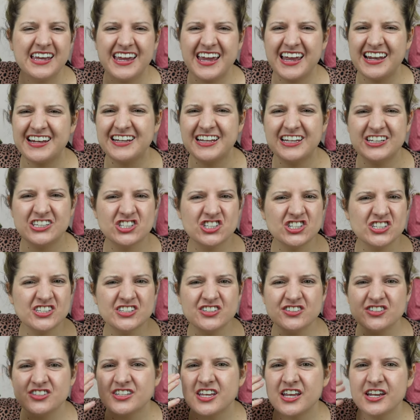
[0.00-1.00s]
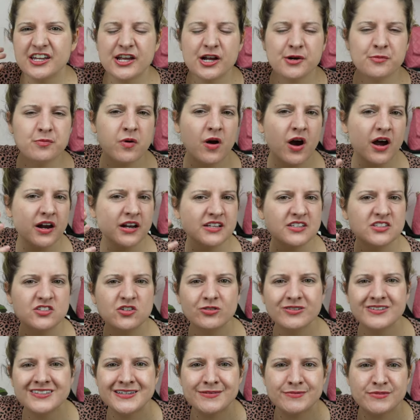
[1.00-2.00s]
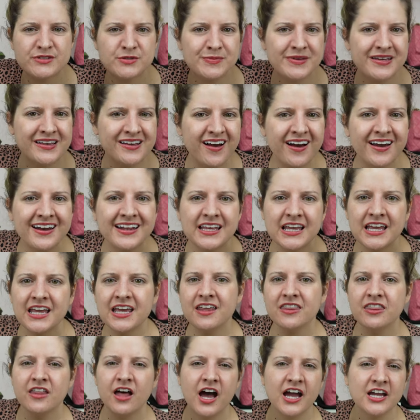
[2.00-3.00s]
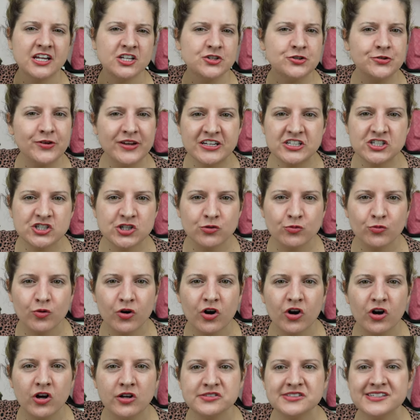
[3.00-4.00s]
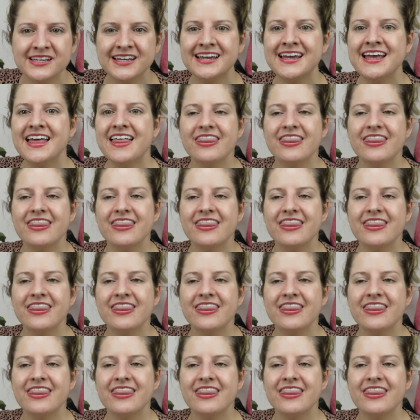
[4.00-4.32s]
it's just your skincare products don't seem to be cutting it in the hydration world,